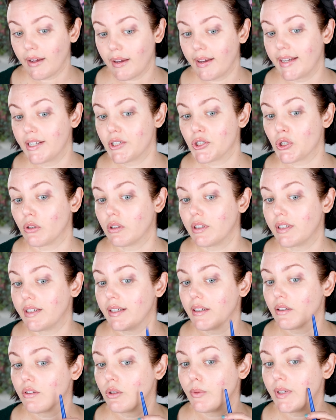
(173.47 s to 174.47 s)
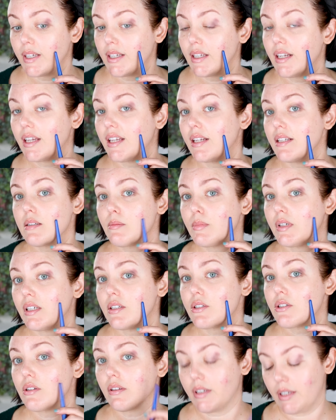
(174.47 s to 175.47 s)
I ate chocolate again on the weekend. Anytime I
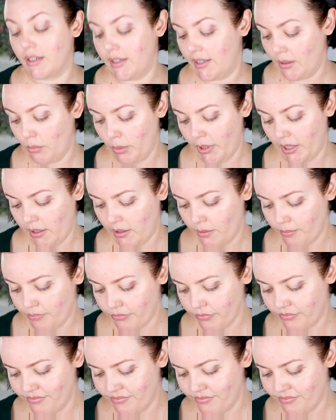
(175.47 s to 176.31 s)
eat chocolate, I get a breakout.